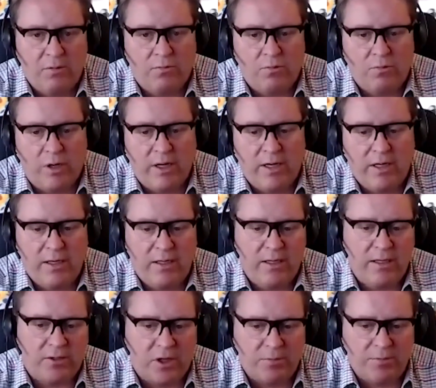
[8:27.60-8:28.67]
we,
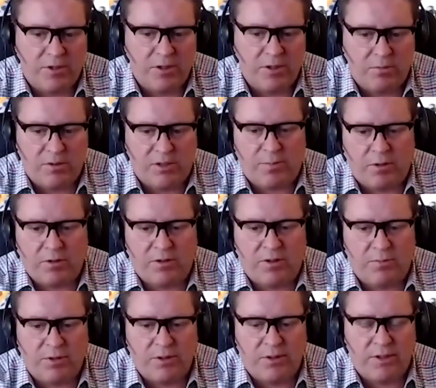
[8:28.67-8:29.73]
in terms of the
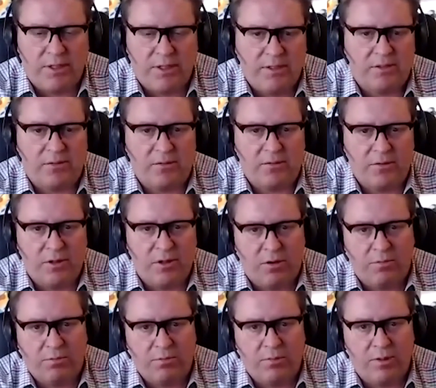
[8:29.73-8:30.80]
responsibilities,
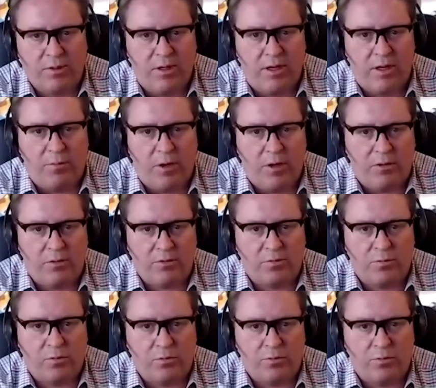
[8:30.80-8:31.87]

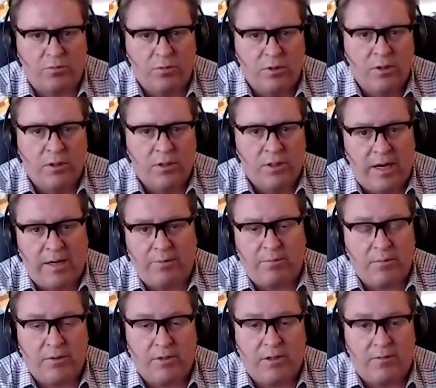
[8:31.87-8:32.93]
Neometals will, and
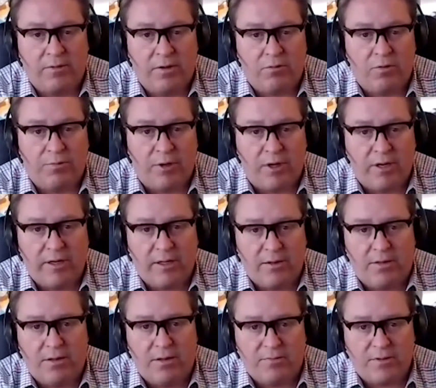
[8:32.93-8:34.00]
given that we've been in
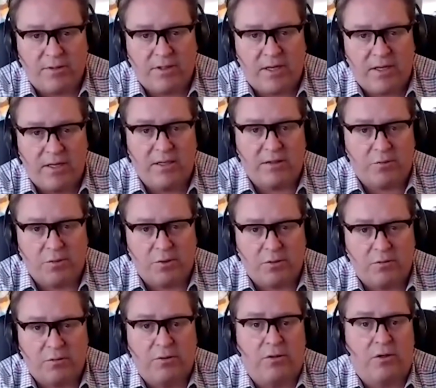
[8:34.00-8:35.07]
lithium for 10 years, we've got
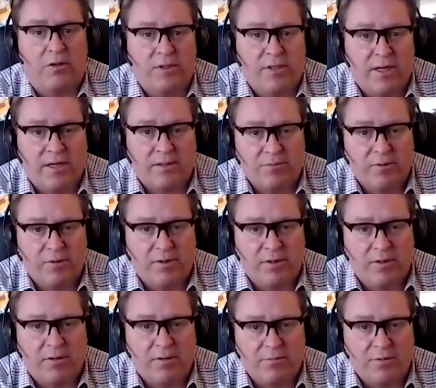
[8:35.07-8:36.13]
good contacts with the
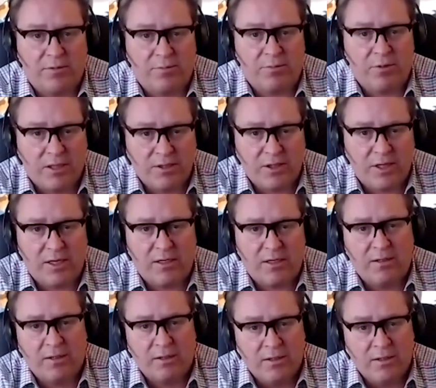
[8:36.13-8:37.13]
lithium supply chain.